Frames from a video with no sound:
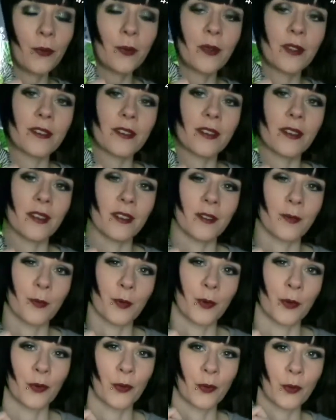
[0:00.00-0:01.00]
which is
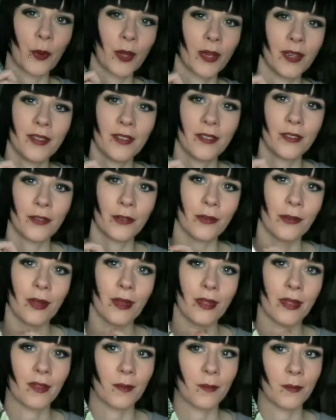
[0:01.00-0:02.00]
book 1 and 2
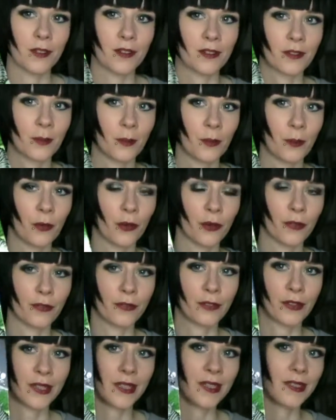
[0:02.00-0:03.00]
in the Miss
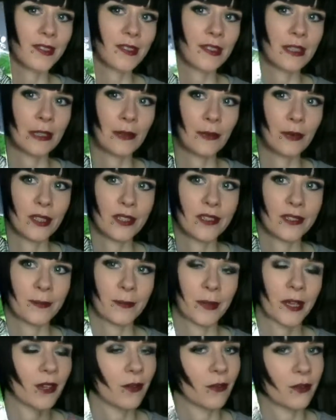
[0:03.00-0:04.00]
Murphy series
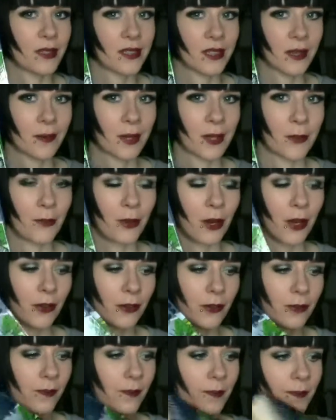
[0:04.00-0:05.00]
by Rita Mae
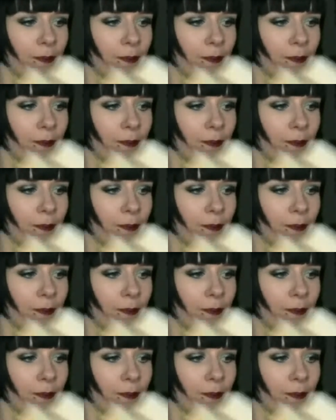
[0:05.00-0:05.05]
Brown.